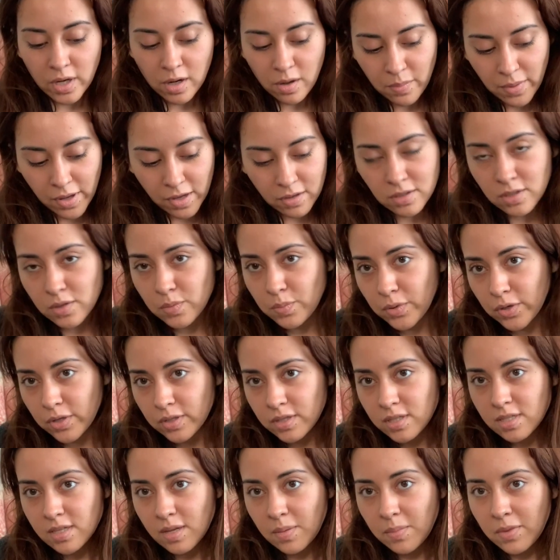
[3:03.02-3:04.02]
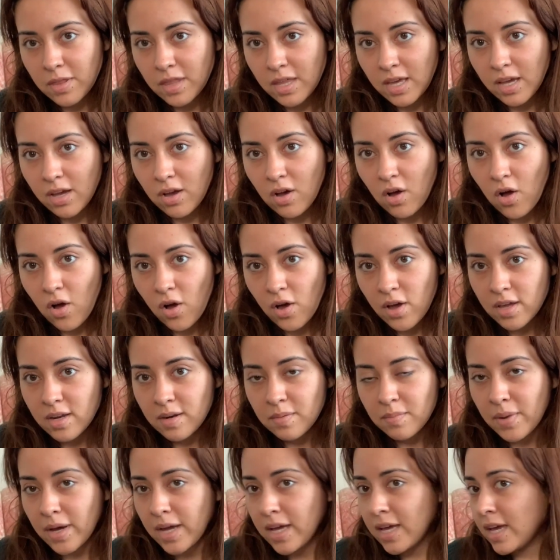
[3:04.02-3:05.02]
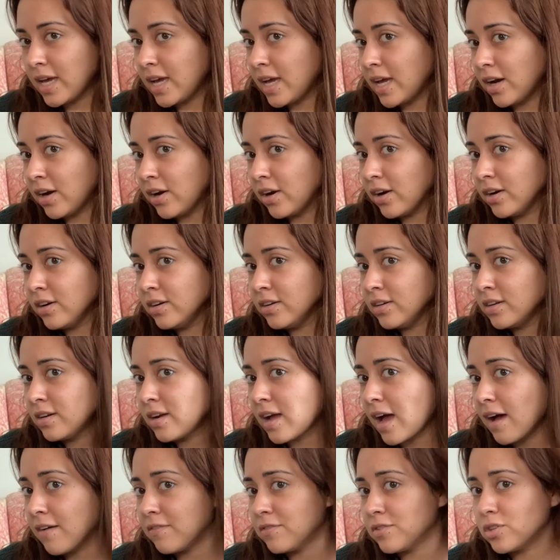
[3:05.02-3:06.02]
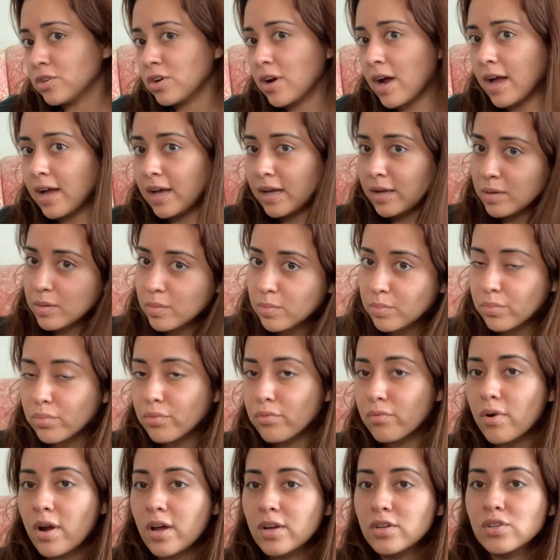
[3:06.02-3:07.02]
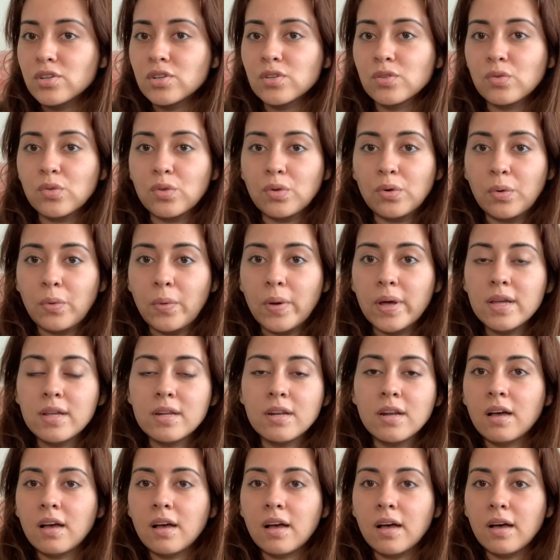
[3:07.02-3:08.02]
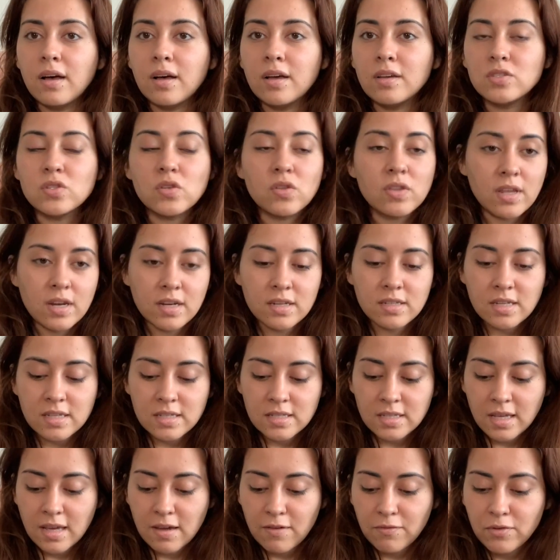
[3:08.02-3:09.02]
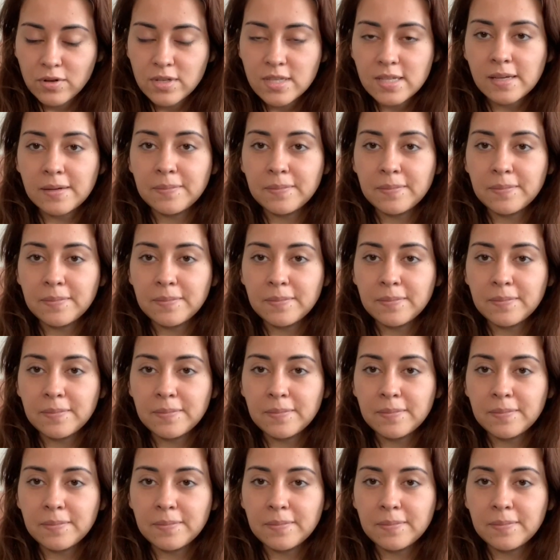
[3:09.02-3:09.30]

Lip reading: about to put something on my hair after I brush through it so that it doesn't get frizzy.